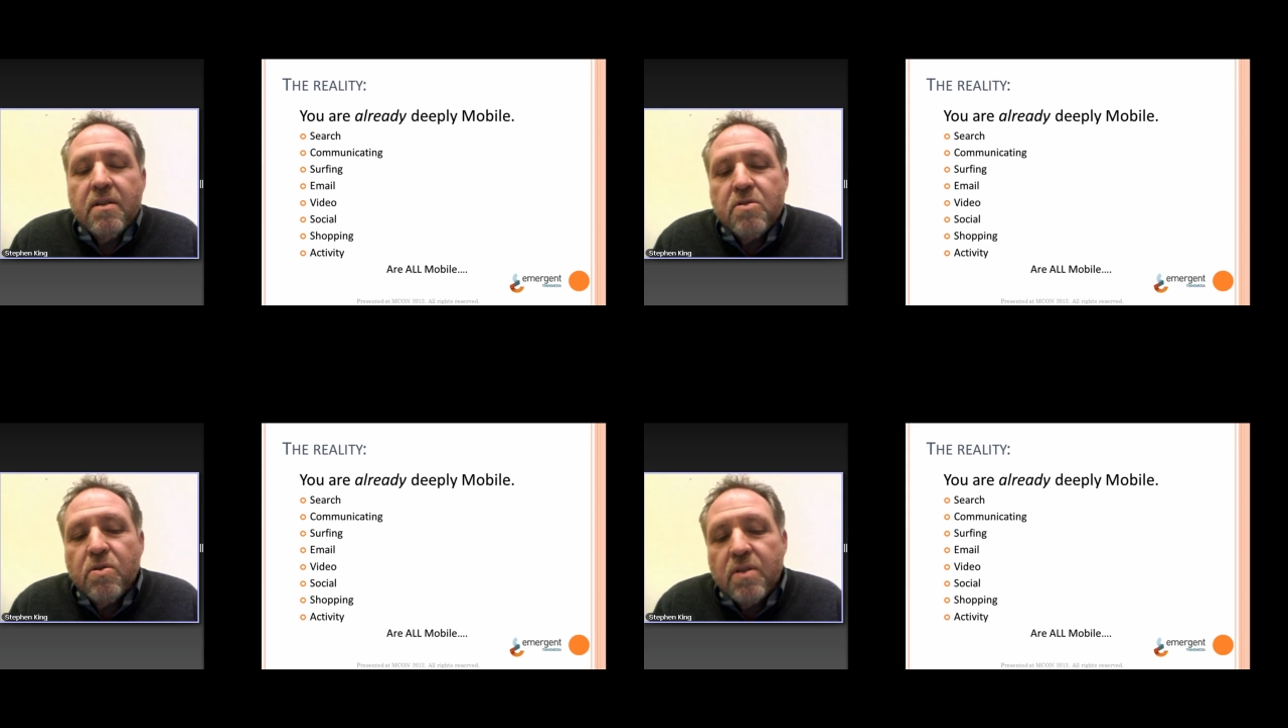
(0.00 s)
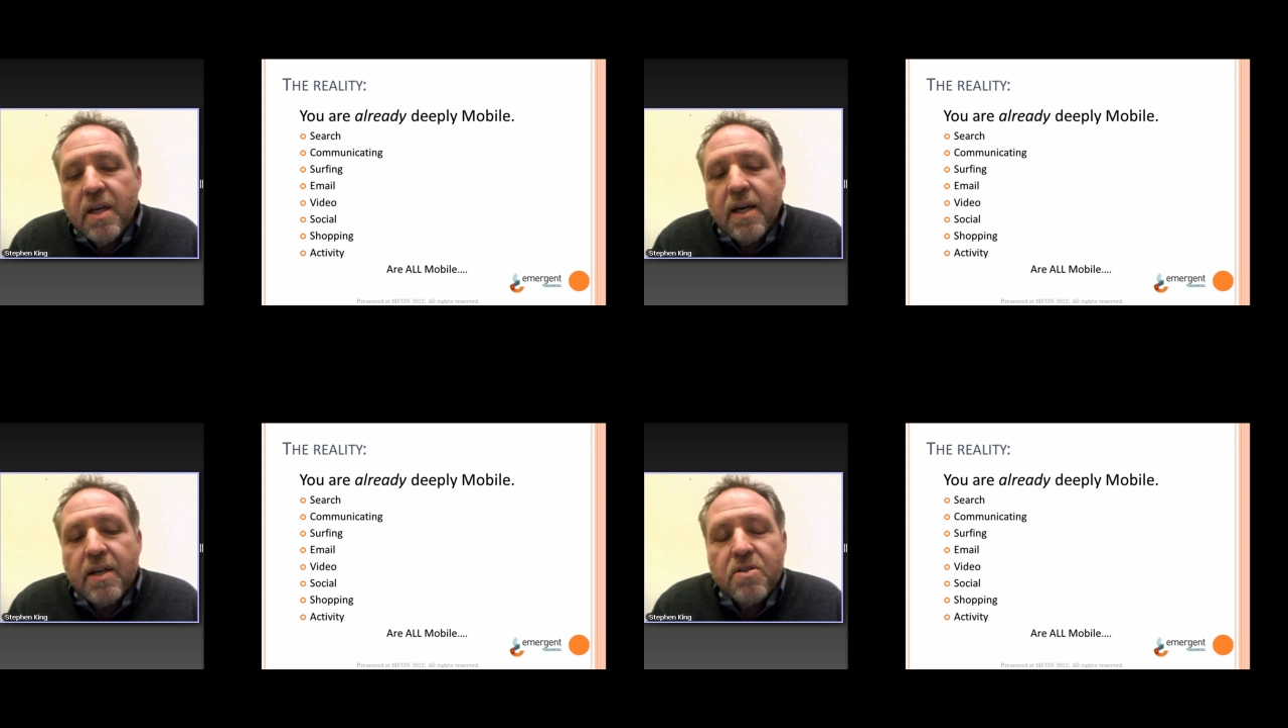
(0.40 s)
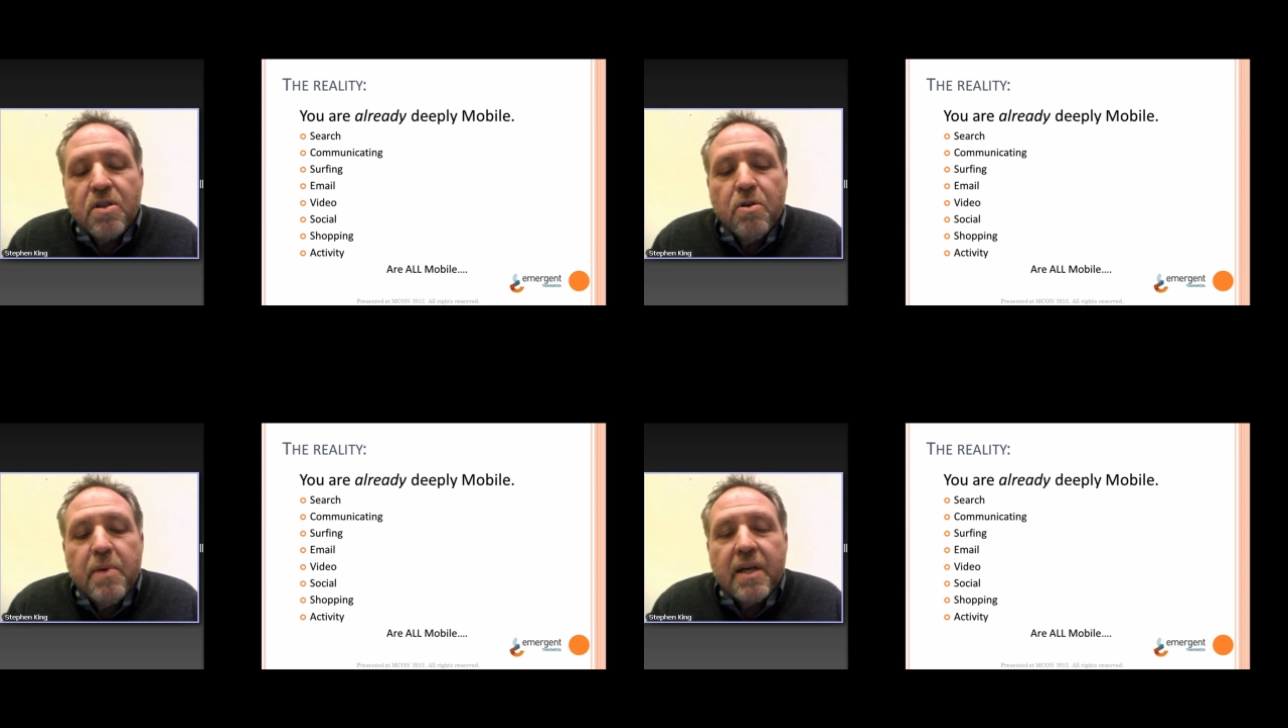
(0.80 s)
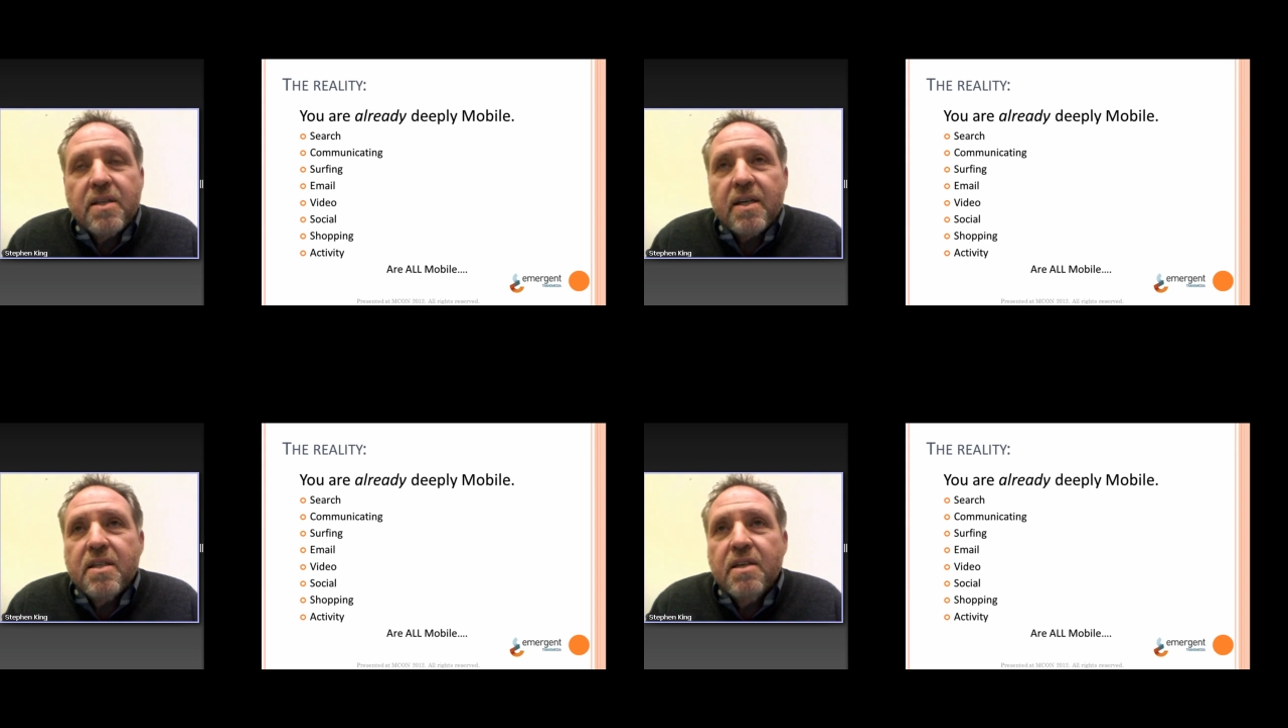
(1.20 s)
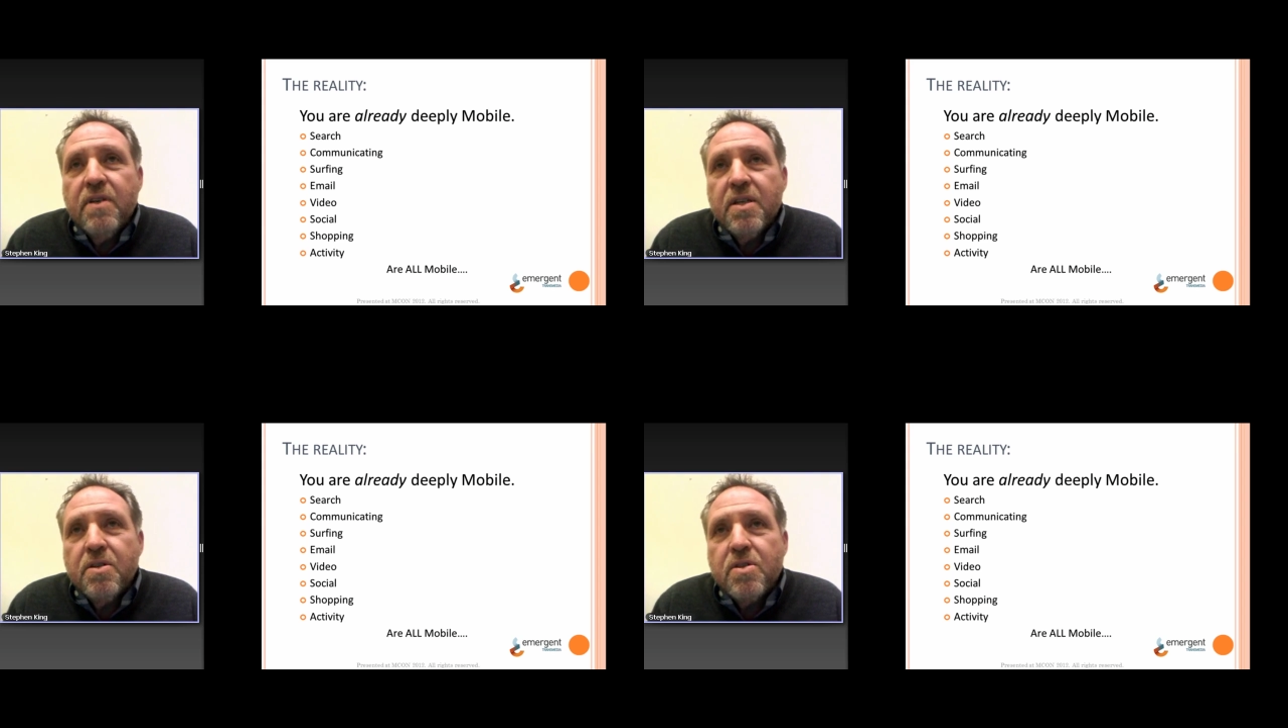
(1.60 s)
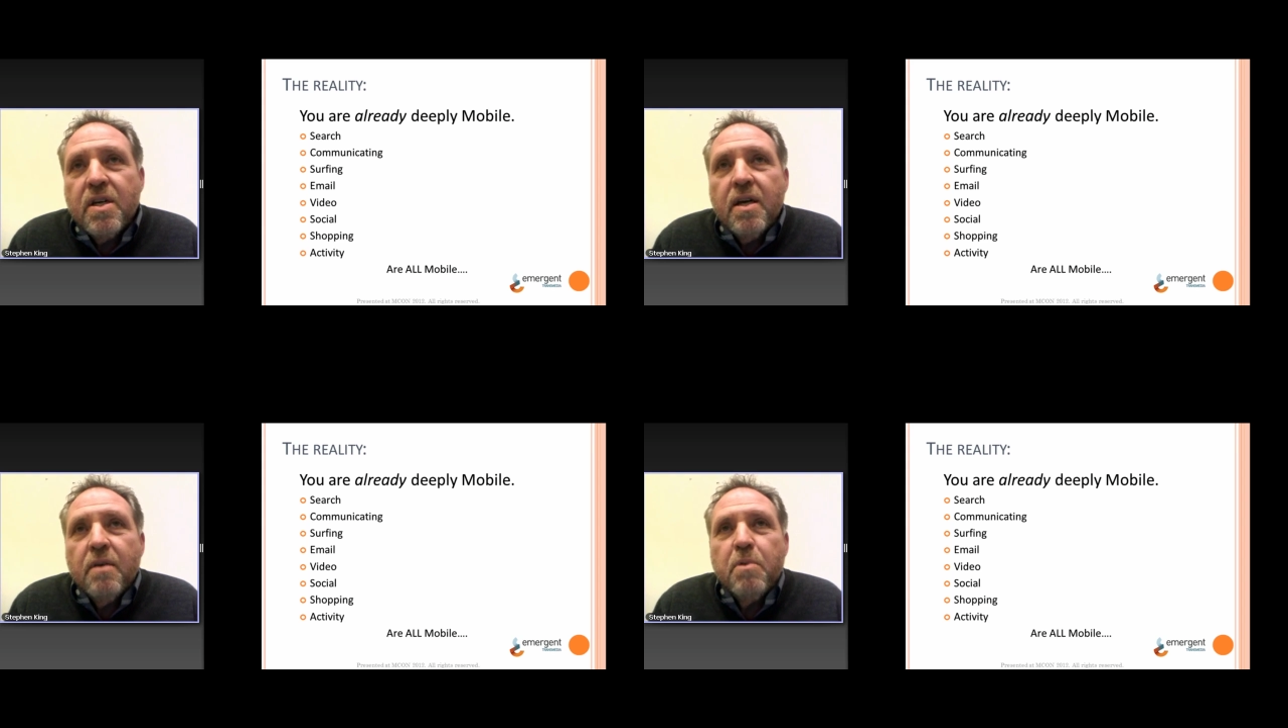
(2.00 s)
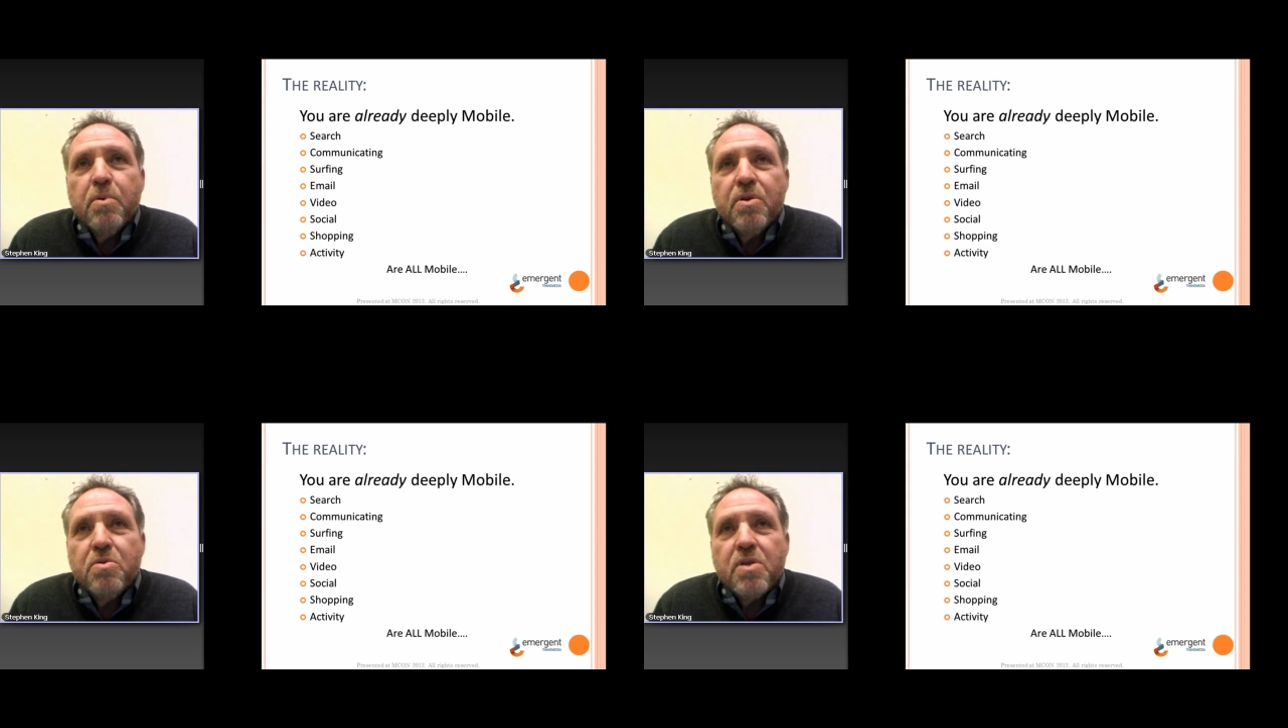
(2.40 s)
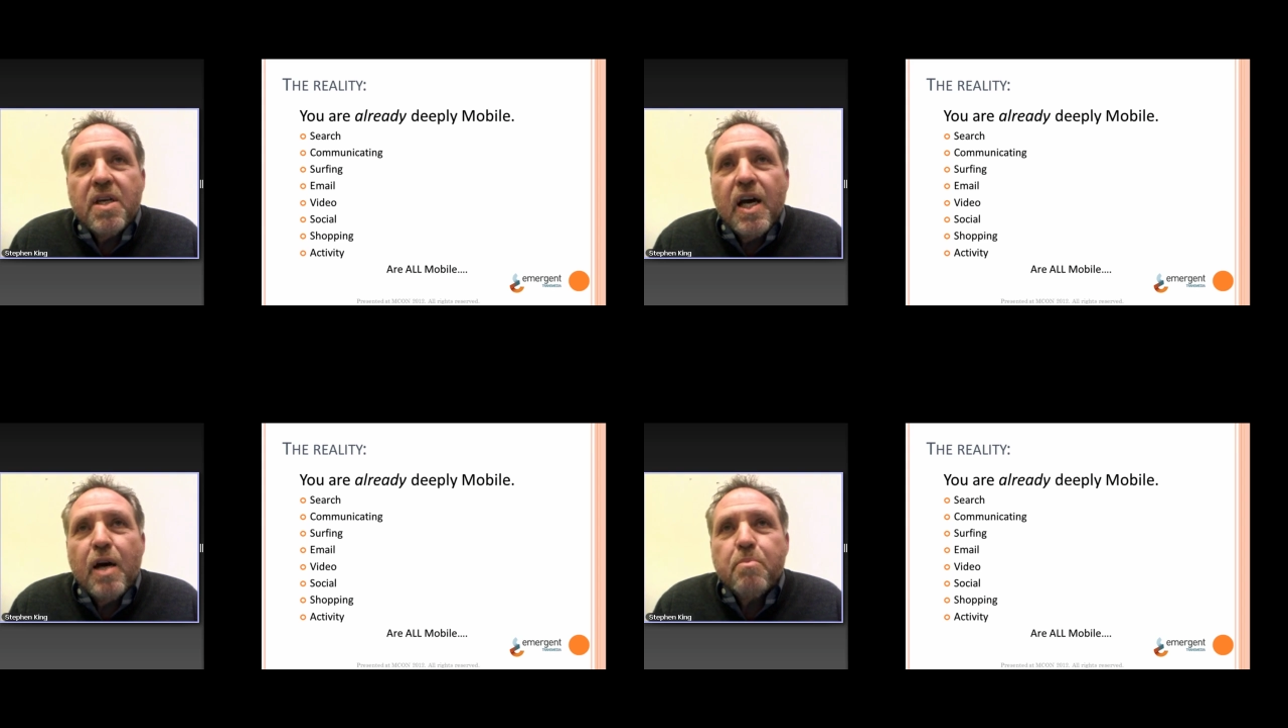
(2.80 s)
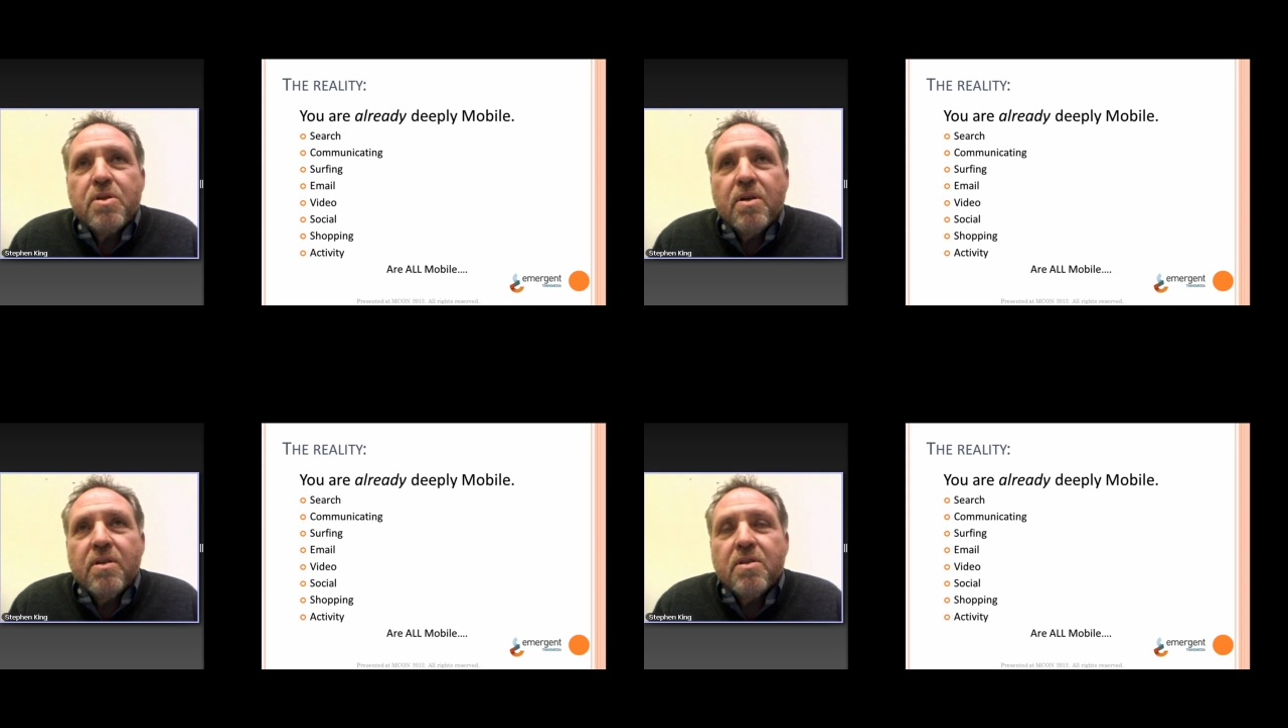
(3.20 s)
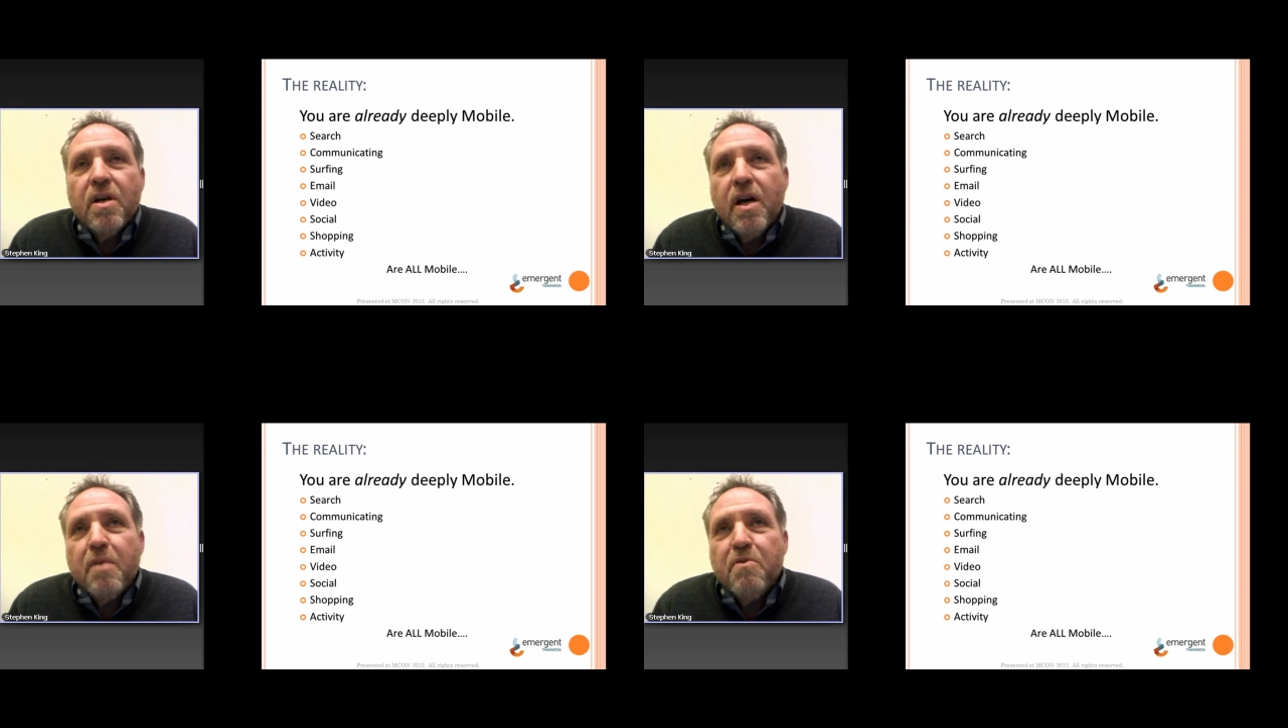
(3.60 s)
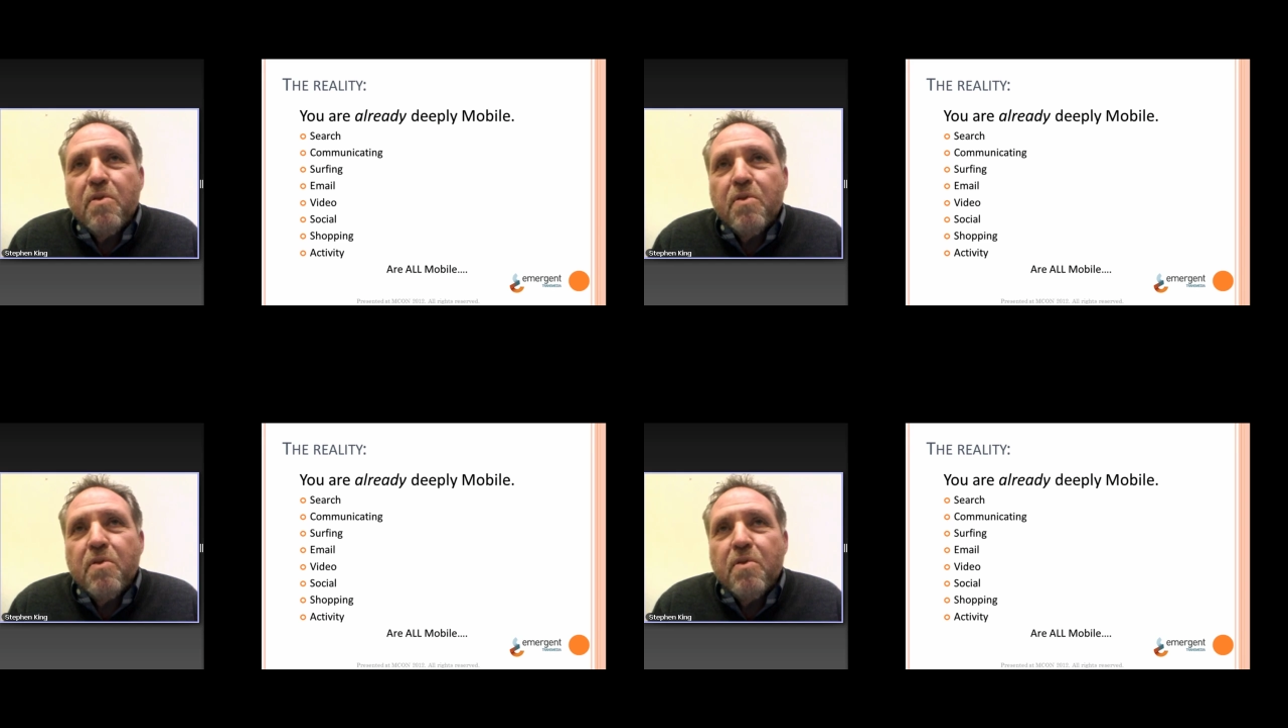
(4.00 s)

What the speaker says: and certainly actually going back to activities, people are using apps all the time.